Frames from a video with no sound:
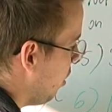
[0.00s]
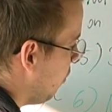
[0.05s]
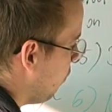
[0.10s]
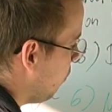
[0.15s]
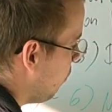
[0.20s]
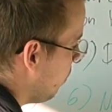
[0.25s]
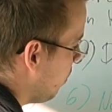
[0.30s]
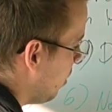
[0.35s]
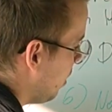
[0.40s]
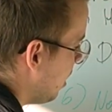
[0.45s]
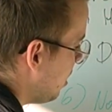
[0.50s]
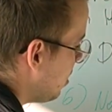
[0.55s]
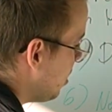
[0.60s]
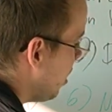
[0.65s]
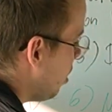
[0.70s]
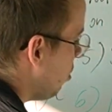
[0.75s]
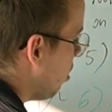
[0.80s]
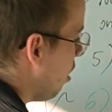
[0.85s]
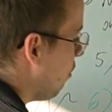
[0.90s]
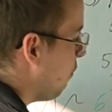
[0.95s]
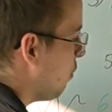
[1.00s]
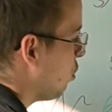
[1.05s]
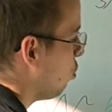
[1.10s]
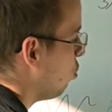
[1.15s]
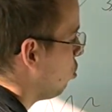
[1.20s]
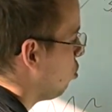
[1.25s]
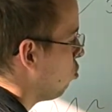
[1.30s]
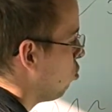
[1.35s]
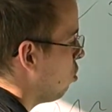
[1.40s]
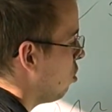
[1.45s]
If let's say you have a
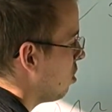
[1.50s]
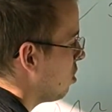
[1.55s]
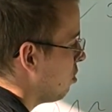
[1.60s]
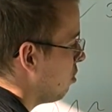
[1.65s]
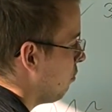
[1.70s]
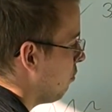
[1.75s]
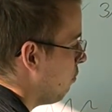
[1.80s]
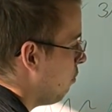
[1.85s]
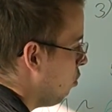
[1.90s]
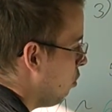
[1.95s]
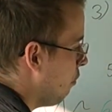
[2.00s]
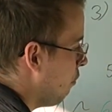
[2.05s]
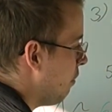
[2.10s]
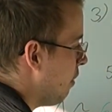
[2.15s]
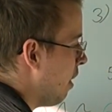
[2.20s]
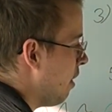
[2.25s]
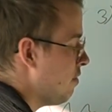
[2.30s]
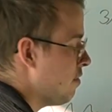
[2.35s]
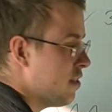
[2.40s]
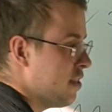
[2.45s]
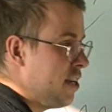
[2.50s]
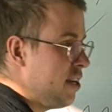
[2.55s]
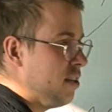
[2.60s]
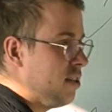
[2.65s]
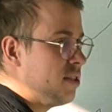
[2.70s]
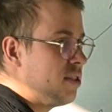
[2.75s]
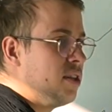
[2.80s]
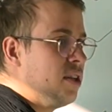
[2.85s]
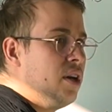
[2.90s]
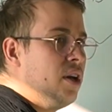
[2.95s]
good ROAS on 4 or 5
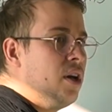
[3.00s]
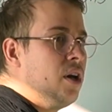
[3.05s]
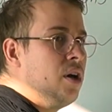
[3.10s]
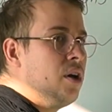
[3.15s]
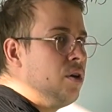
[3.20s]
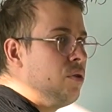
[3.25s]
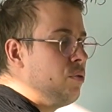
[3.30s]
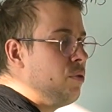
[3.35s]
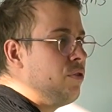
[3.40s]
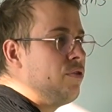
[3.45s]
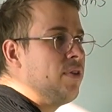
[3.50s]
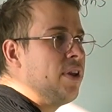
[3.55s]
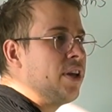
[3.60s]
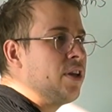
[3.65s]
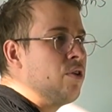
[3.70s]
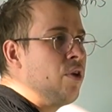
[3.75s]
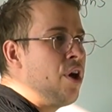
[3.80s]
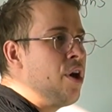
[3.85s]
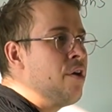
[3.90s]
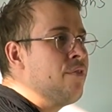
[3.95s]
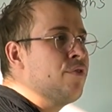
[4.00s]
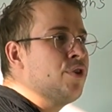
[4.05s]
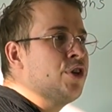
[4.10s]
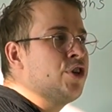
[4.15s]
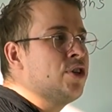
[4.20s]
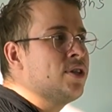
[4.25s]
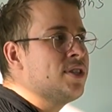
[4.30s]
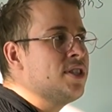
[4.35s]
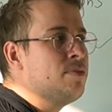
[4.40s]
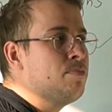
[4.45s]
sales with like your
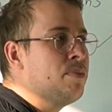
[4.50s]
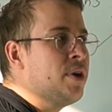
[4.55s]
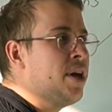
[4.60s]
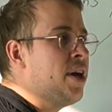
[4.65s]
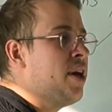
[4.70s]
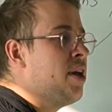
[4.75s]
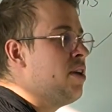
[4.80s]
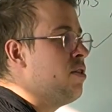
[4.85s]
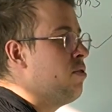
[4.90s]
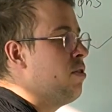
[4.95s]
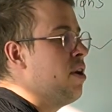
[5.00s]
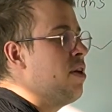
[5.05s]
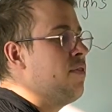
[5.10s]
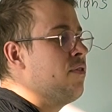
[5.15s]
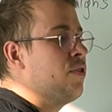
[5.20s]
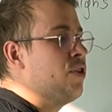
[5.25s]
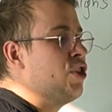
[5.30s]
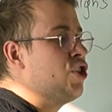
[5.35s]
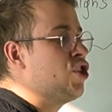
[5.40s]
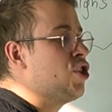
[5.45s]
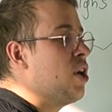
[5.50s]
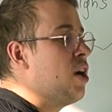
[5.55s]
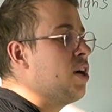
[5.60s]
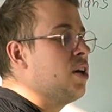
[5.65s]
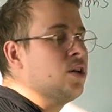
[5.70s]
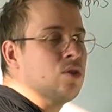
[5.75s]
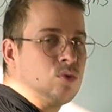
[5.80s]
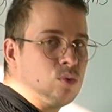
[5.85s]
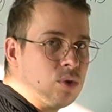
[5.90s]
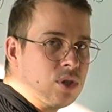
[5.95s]
average CPA, your average
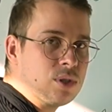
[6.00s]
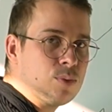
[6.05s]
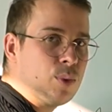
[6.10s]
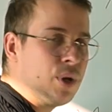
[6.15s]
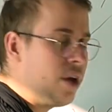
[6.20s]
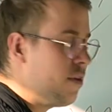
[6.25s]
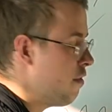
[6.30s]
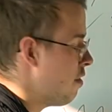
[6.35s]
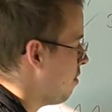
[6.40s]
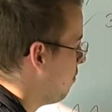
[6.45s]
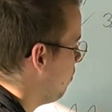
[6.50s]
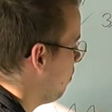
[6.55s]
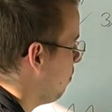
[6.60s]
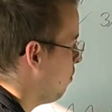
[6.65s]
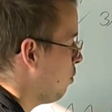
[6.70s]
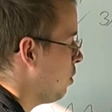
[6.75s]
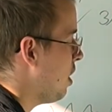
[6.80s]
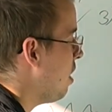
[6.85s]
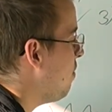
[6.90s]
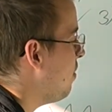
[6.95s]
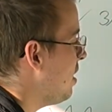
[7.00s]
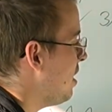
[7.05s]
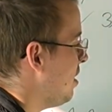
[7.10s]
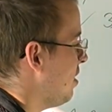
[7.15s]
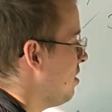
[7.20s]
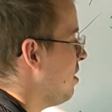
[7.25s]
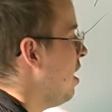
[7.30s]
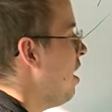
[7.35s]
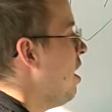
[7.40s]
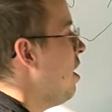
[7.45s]
target ROAS, whatever it
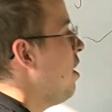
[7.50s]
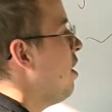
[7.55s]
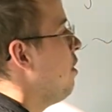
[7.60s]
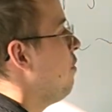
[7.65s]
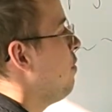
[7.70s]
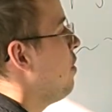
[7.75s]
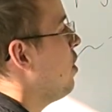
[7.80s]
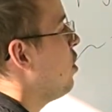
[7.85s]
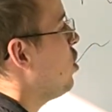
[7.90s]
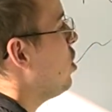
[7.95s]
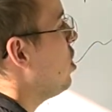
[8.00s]
is, if they're